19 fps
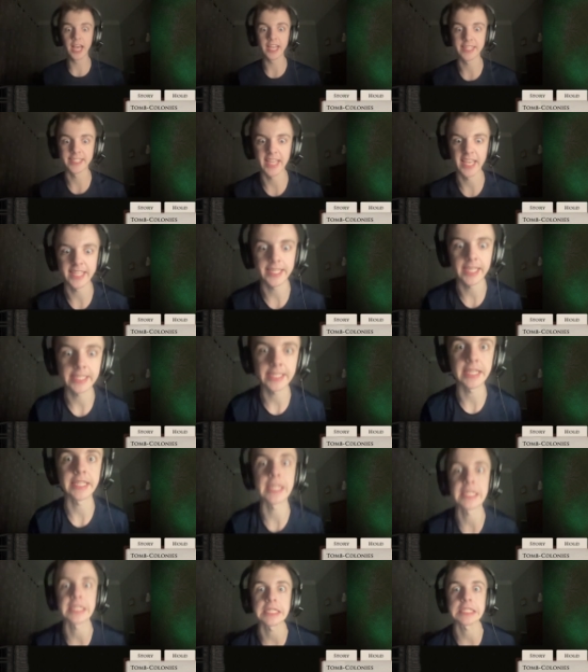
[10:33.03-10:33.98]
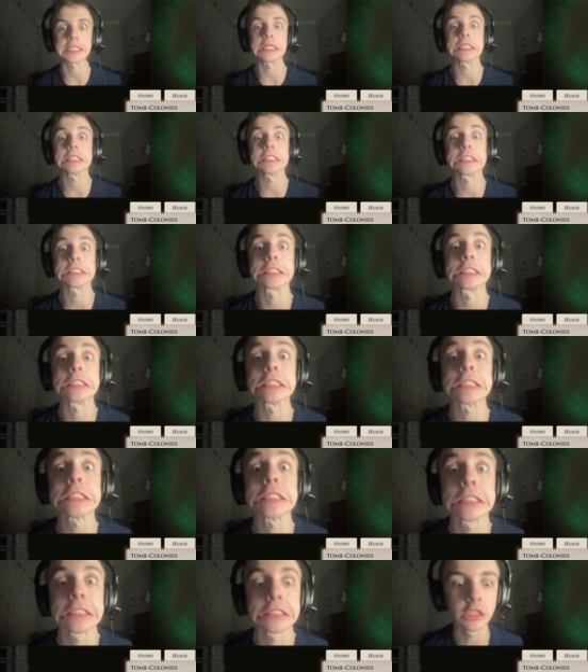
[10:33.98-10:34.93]
yes, yes, yes, yes, yes, yes,
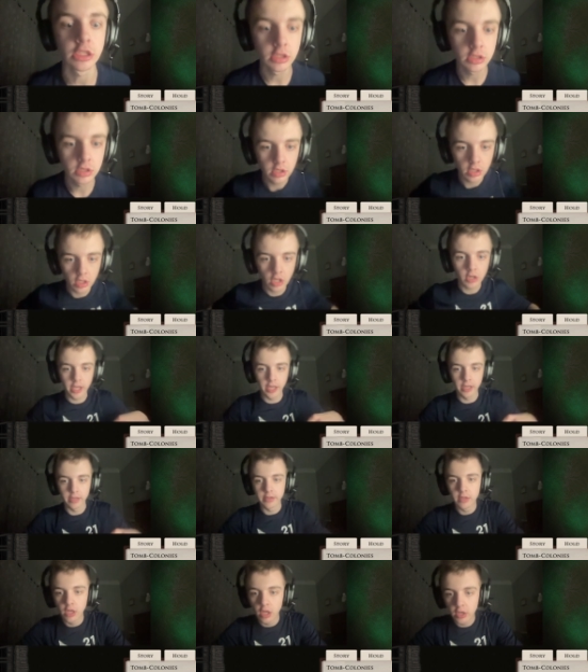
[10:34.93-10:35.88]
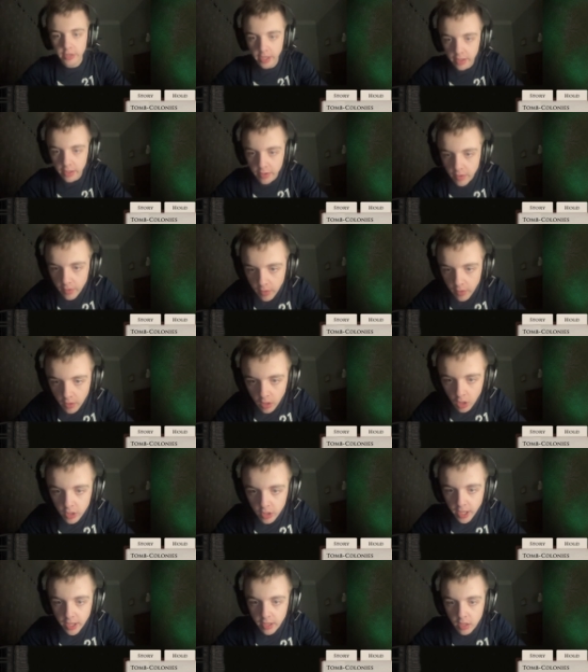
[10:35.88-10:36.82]
yes! Okay, okay.
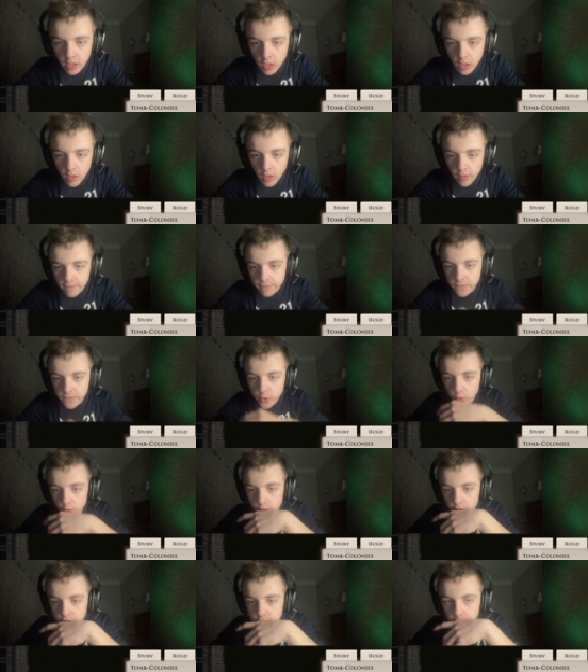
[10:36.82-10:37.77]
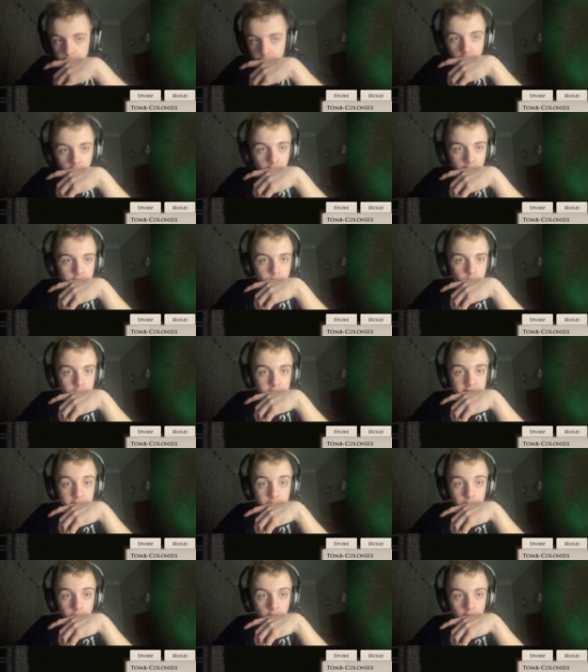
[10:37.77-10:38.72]
Fuel. Supplies. We
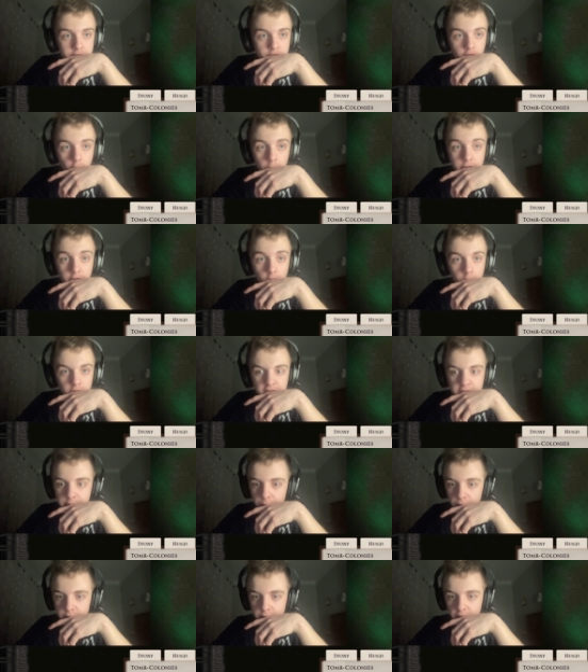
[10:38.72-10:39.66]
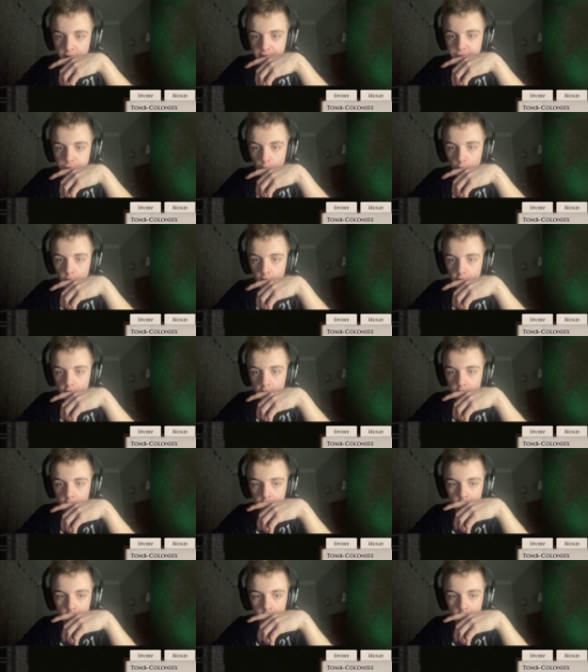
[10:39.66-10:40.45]
need supplies. No, we don't need supplies. We got four.